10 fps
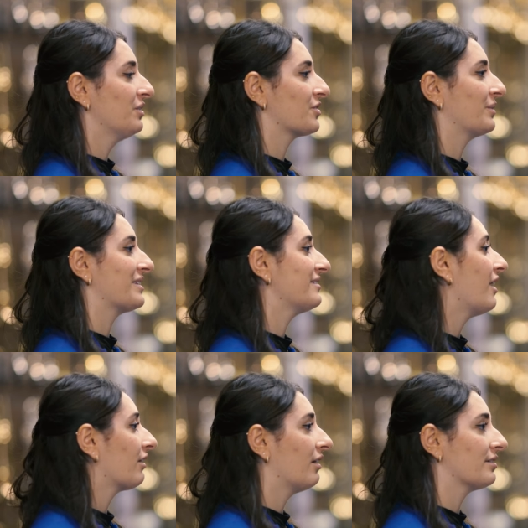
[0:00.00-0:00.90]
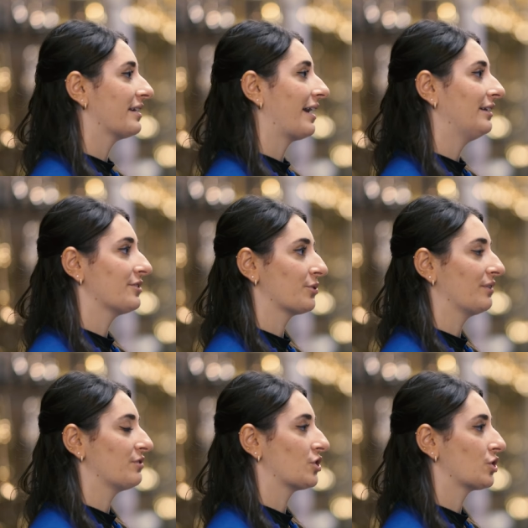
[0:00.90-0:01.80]
So it's not causing any sort
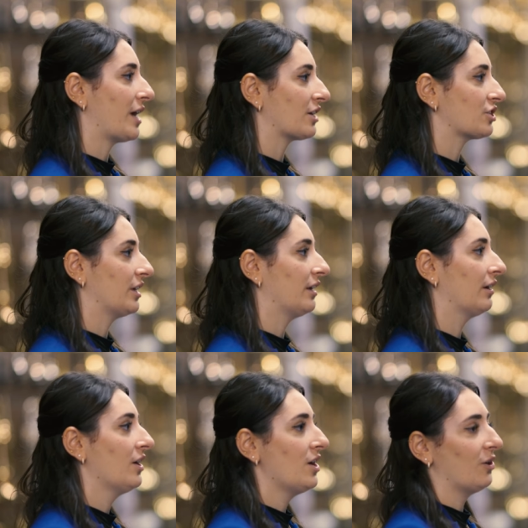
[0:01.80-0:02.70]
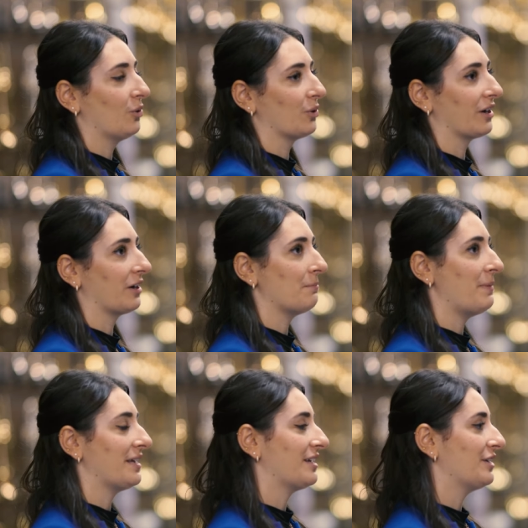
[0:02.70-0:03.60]
of distraction or
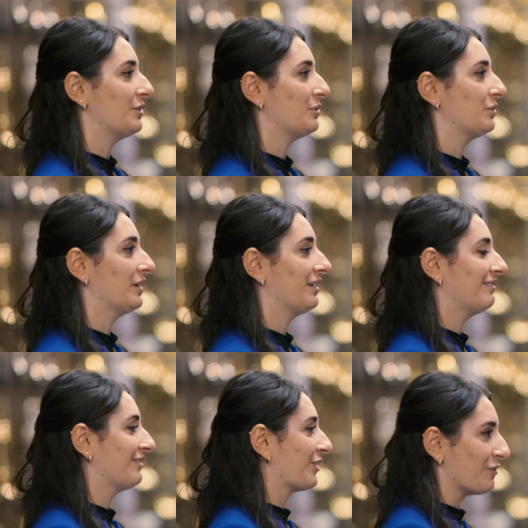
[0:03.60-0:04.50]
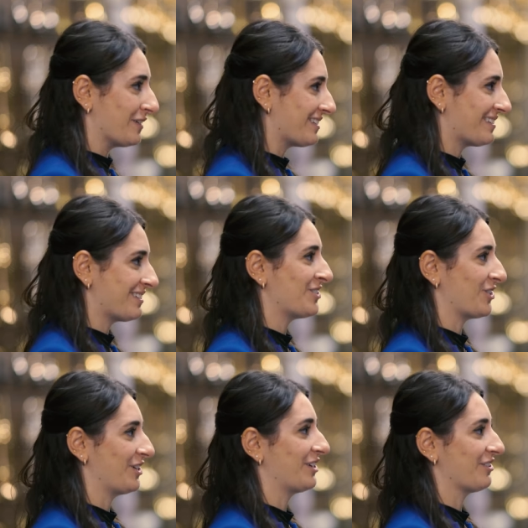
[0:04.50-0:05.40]
making you nervous
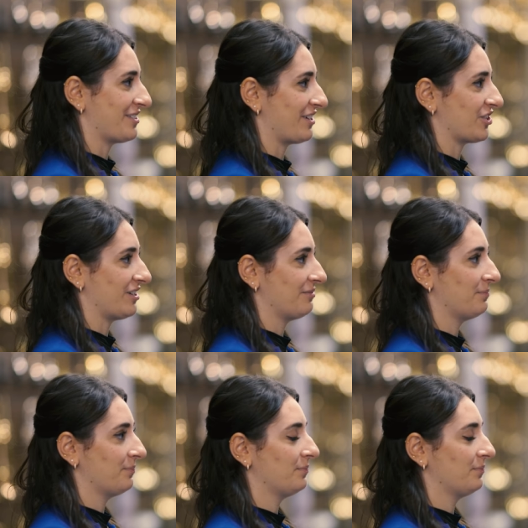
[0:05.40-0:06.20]
during your session.